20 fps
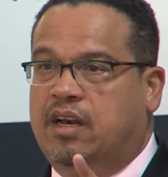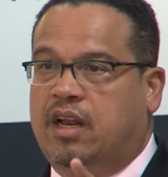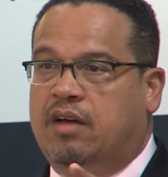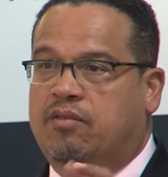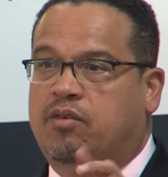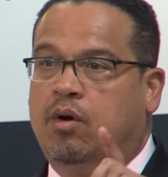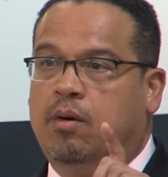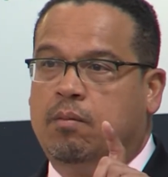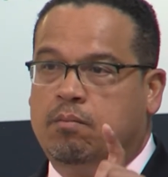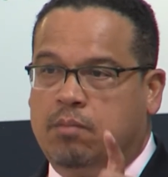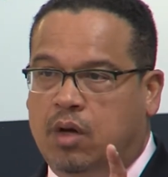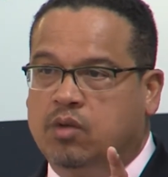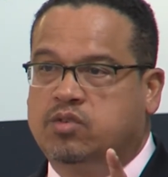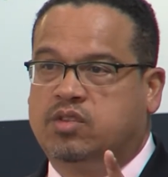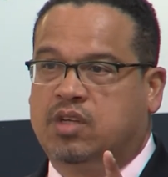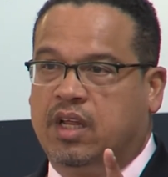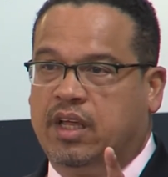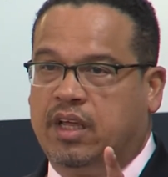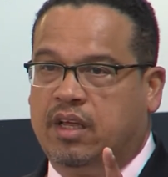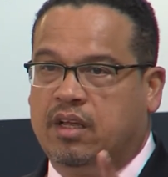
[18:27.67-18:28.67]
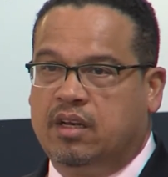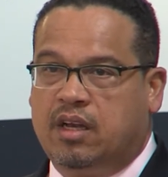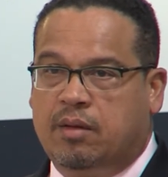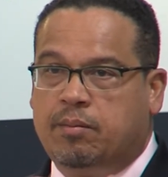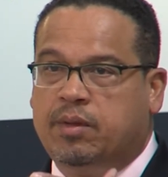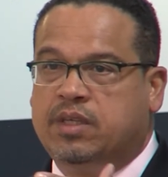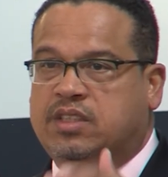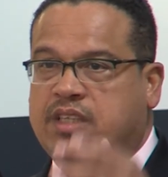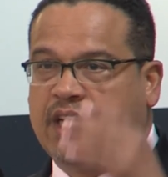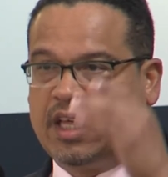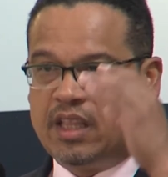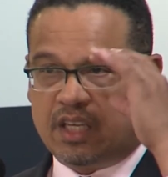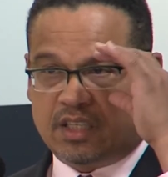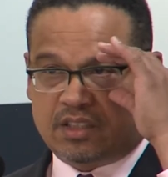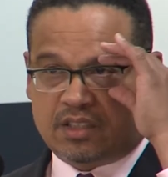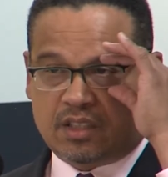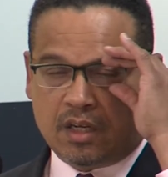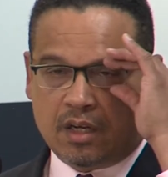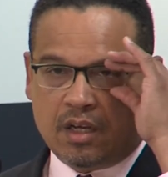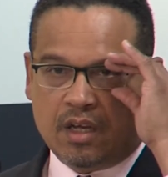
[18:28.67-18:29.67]
level mostly. Let me say
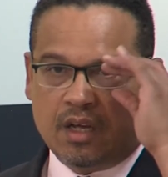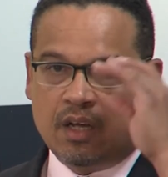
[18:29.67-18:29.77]
this.